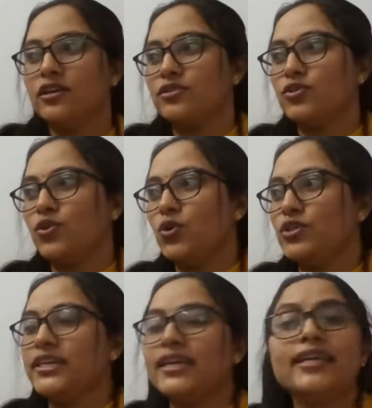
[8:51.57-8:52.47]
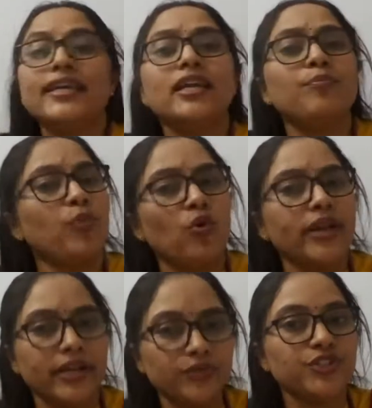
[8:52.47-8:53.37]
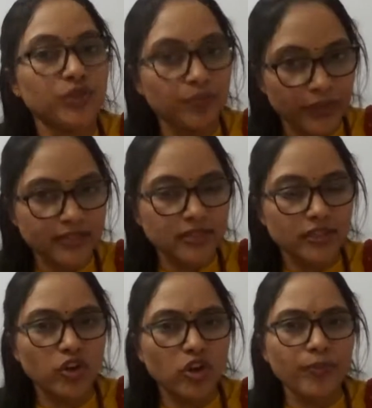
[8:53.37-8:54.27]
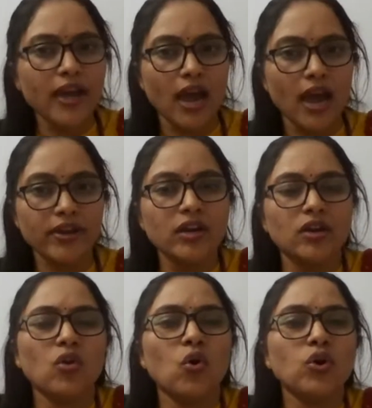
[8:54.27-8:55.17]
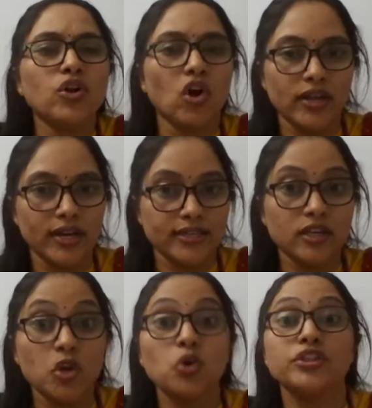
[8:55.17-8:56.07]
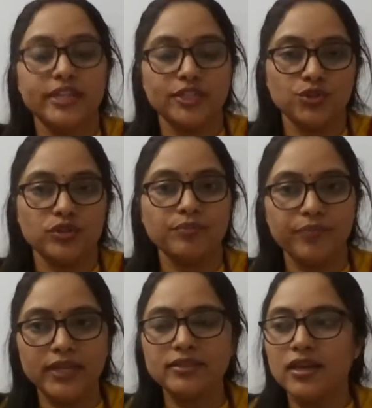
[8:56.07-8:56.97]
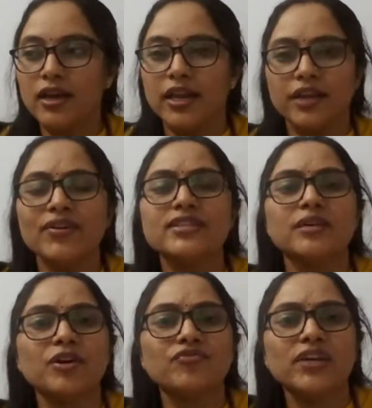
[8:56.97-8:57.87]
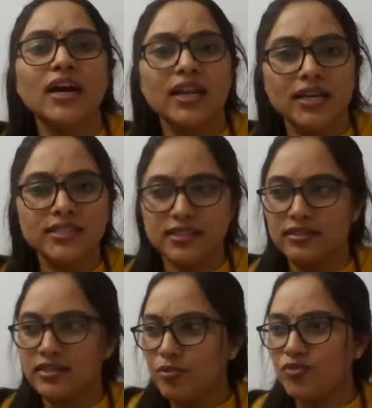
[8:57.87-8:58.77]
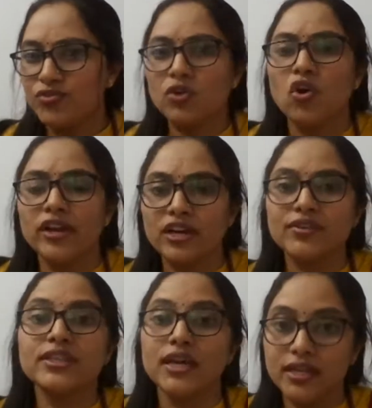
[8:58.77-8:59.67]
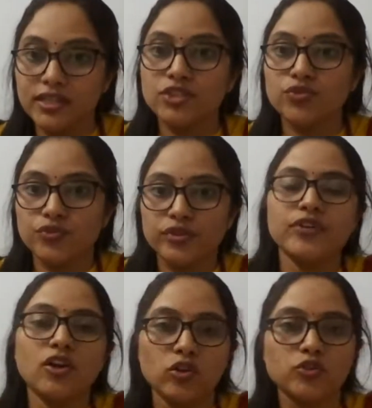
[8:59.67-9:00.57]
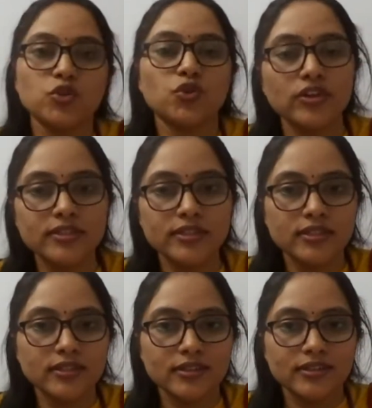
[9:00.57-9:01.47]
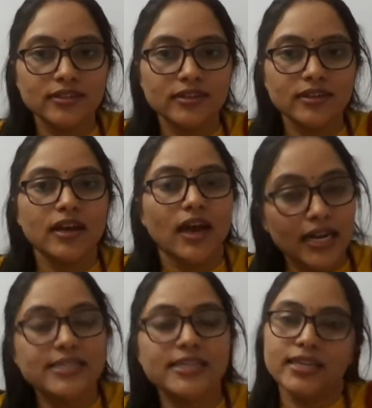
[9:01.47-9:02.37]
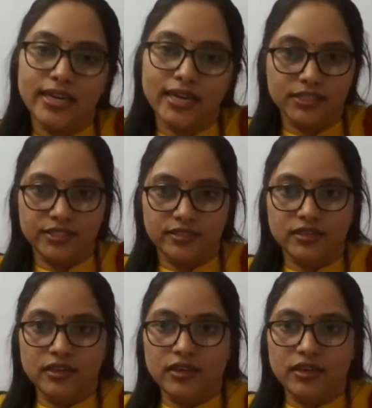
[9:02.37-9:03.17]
So genetically prone individual means they will be having low tolerance, low threshold, means even some of the allergies, some of the contact with allergies will also cause allergic reaction.